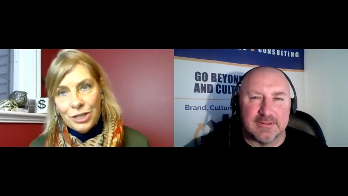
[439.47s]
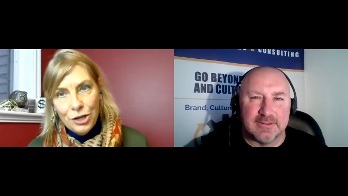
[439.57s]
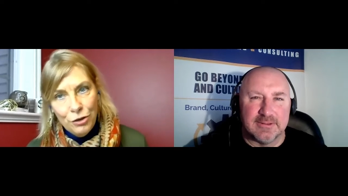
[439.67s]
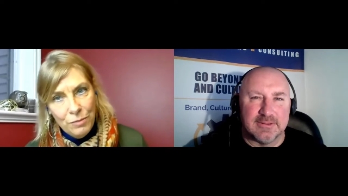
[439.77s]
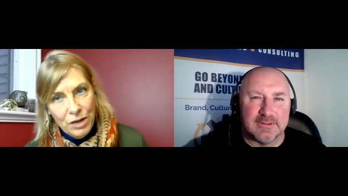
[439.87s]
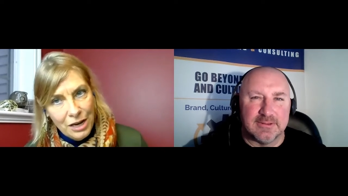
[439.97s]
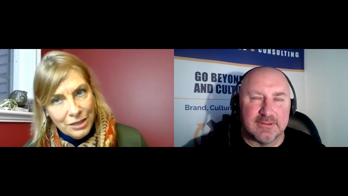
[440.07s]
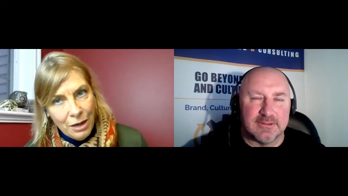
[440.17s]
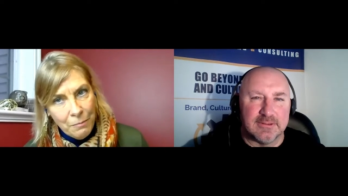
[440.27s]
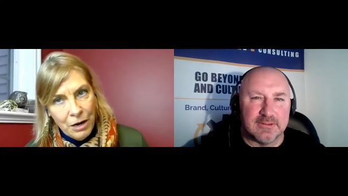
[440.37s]
Speaker 1: the New Media
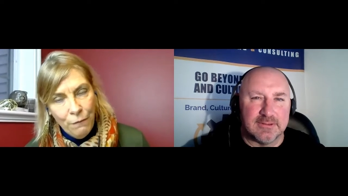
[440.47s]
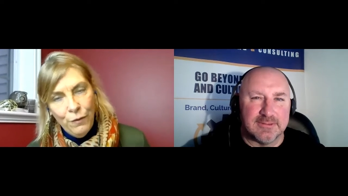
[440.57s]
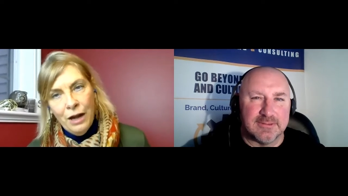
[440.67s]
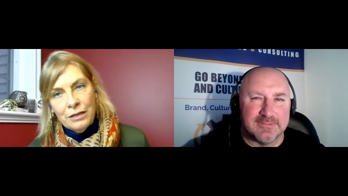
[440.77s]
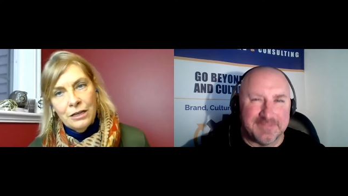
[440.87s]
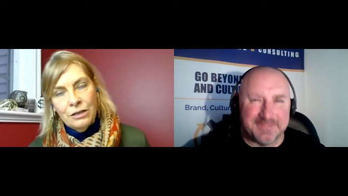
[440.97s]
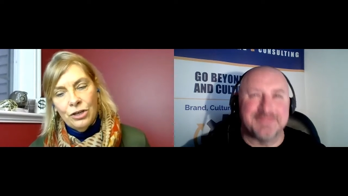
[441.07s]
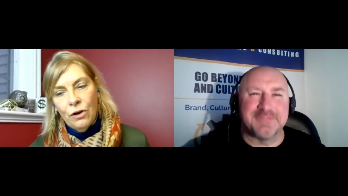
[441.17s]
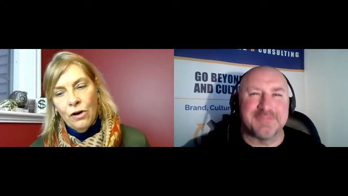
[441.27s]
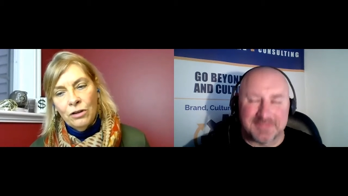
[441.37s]
Summit effect and to
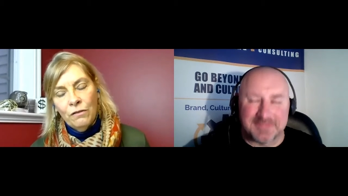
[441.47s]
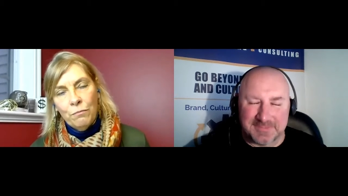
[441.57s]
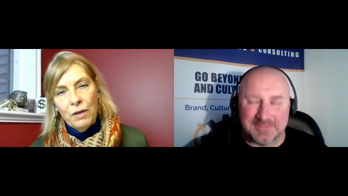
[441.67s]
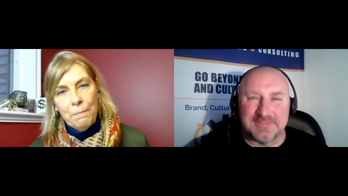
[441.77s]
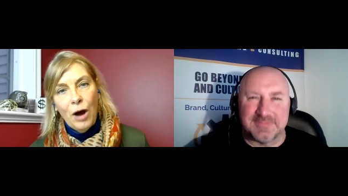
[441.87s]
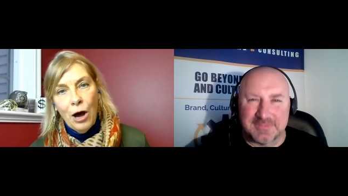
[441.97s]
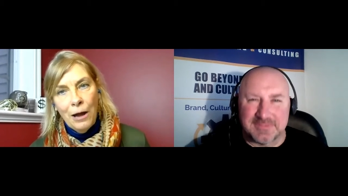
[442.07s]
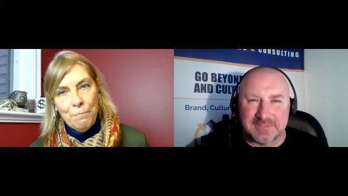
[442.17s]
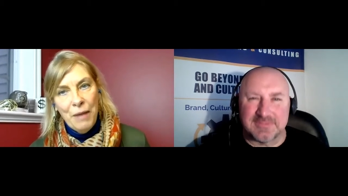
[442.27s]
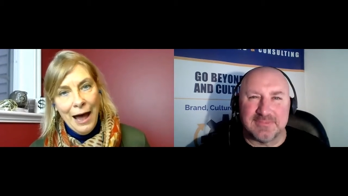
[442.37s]
all of my pod
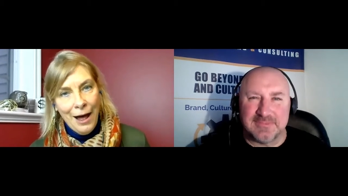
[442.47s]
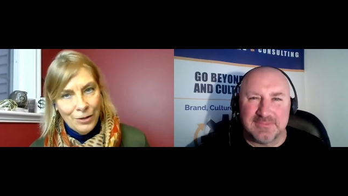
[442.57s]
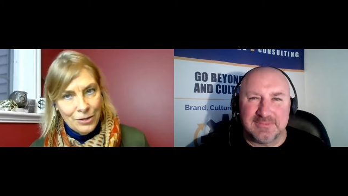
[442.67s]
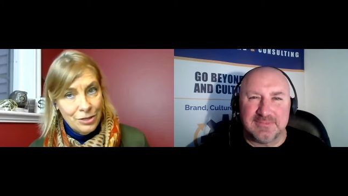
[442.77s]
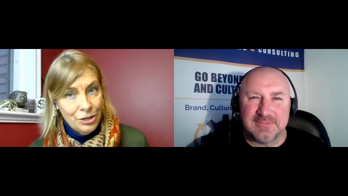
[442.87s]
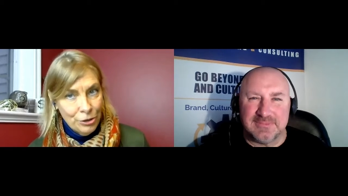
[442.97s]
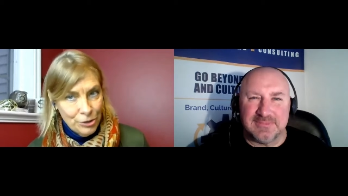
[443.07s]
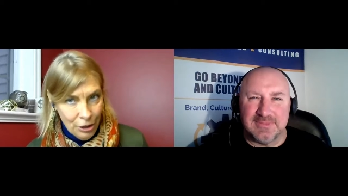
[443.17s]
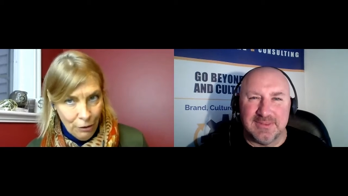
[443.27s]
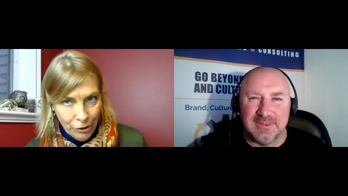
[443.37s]
pals,
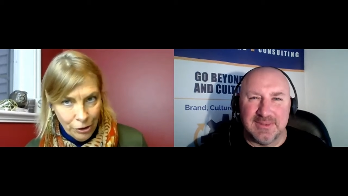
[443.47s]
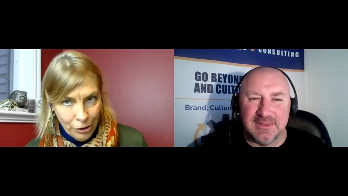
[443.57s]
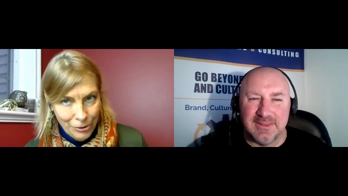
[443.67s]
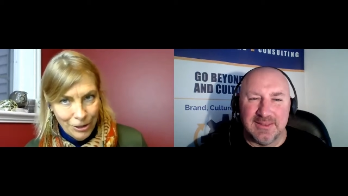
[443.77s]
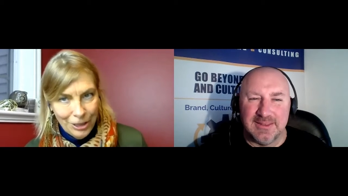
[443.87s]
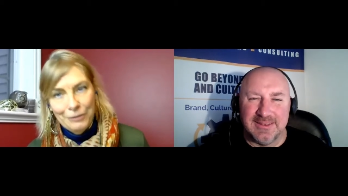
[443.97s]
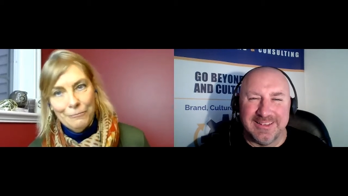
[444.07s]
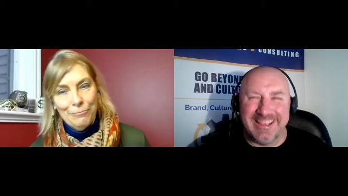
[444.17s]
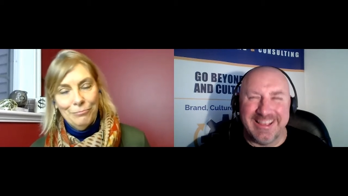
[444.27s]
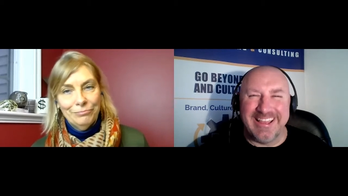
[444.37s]
yourself included.
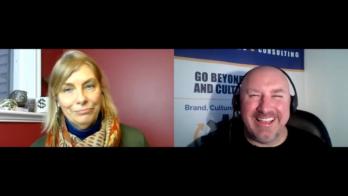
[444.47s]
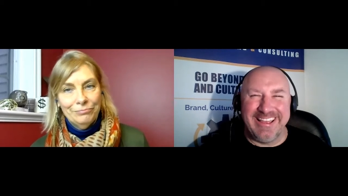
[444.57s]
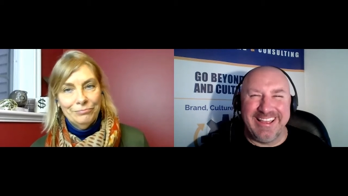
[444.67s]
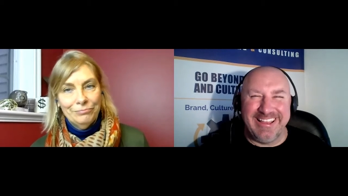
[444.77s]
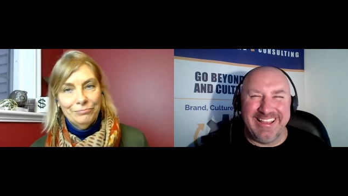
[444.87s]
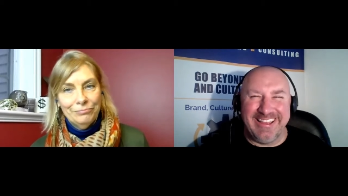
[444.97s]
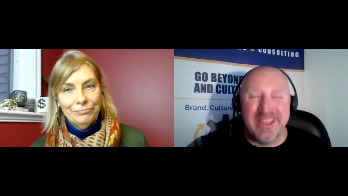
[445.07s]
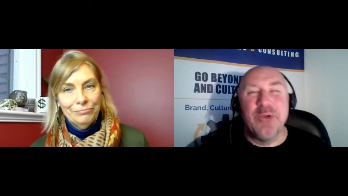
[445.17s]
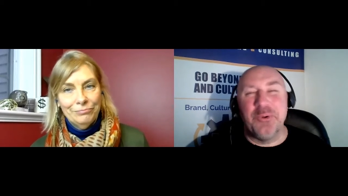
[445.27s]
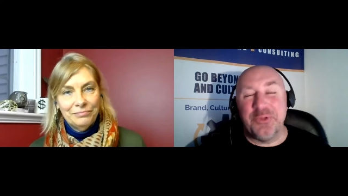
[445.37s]

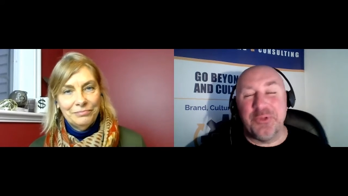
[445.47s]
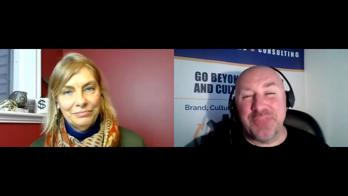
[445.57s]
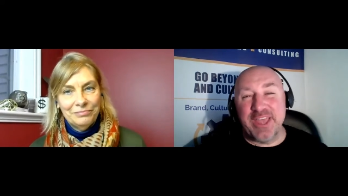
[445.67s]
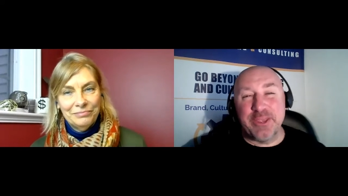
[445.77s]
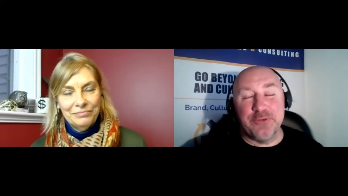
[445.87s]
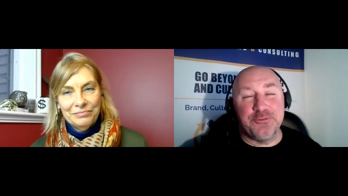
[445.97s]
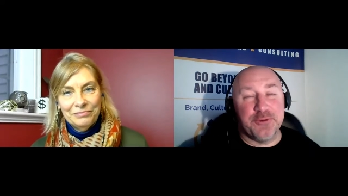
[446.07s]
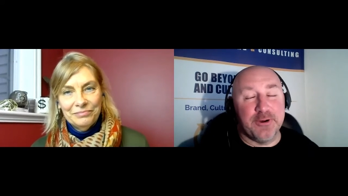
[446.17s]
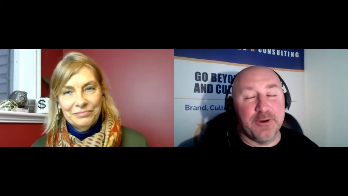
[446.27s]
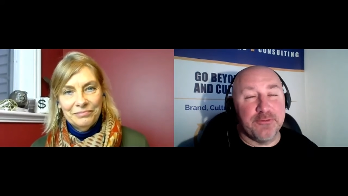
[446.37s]
Speaker 2: Well, thank you
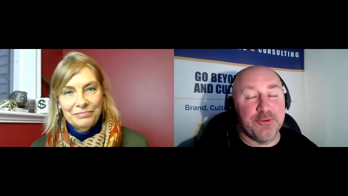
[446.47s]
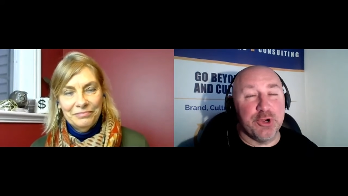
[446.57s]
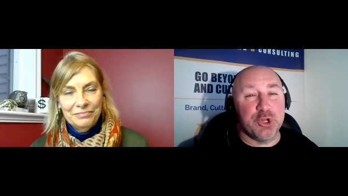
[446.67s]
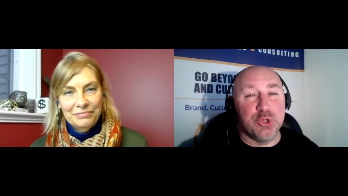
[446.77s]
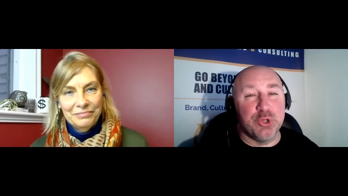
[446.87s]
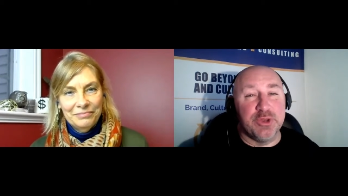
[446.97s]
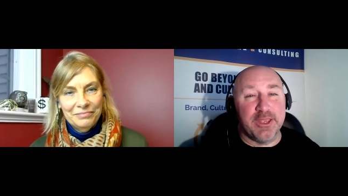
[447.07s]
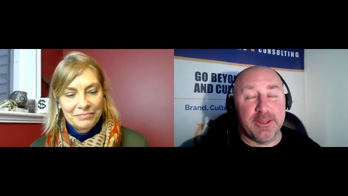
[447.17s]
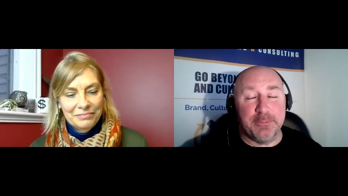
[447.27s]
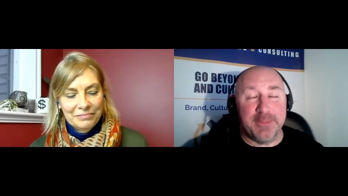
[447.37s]
for, for including
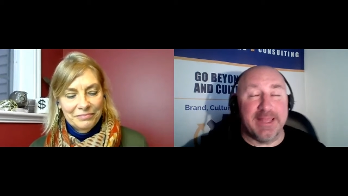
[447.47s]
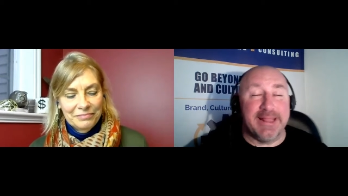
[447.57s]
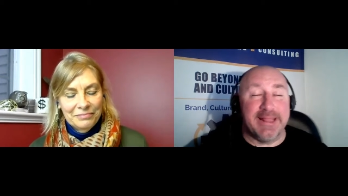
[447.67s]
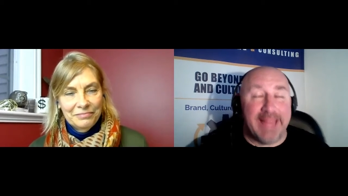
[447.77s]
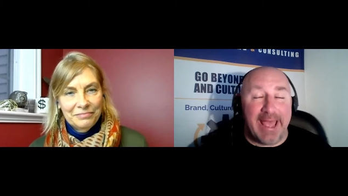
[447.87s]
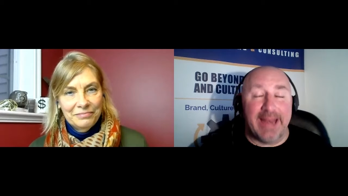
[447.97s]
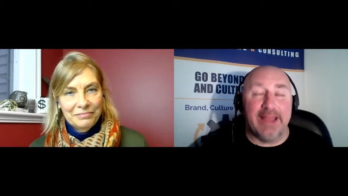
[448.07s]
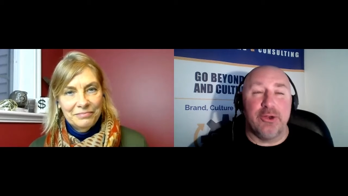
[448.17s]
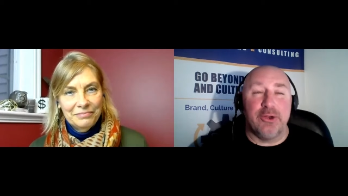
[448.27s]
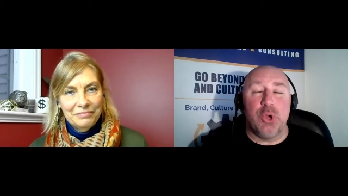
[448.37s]
me in that. I
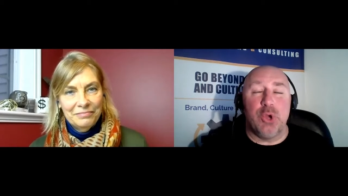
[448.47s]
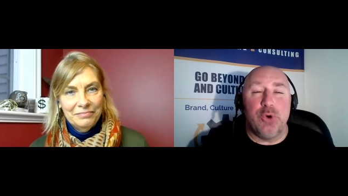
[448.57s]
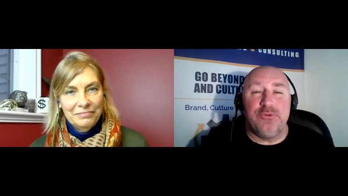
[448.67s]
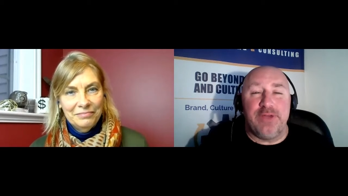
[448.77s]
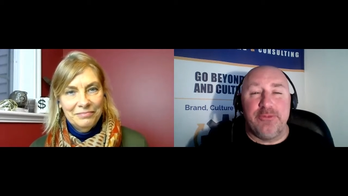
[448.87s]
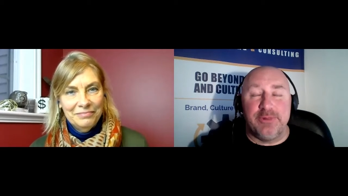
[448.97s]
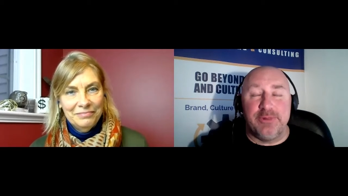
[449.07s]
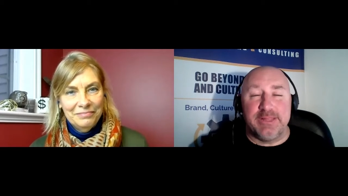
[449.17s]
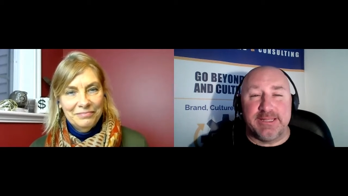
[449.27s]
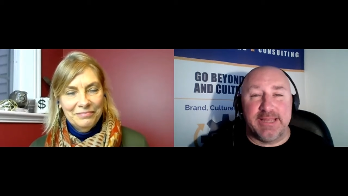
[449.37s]
don't know if I
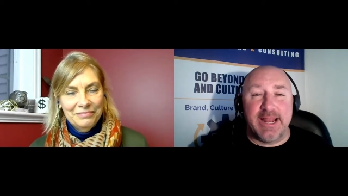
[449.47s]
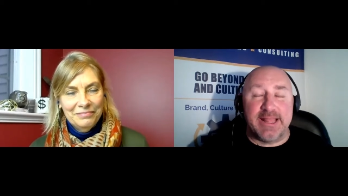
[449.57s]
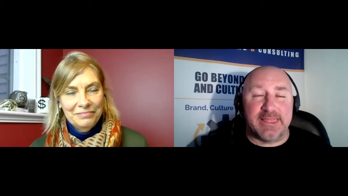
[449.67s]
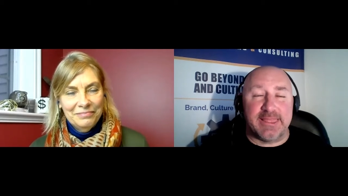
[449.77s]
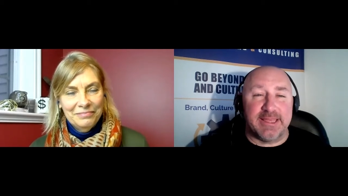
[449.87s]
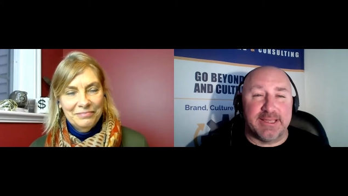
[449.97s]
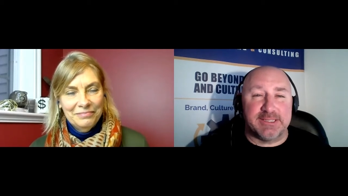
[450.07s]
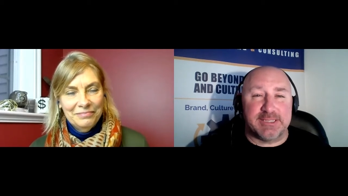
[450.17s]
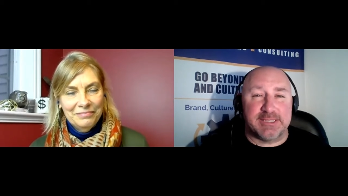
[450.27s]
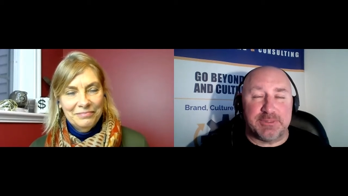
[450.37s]
really did anything
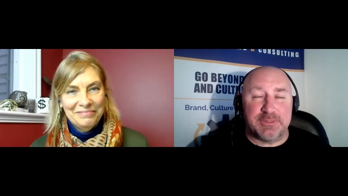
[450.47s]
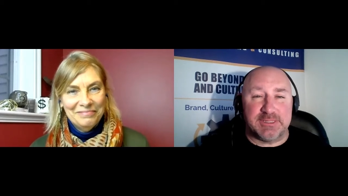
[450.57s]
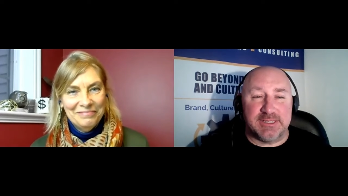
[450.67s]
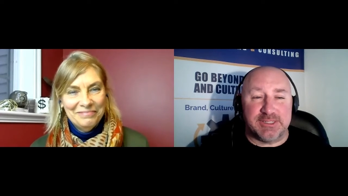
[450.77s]
except uh,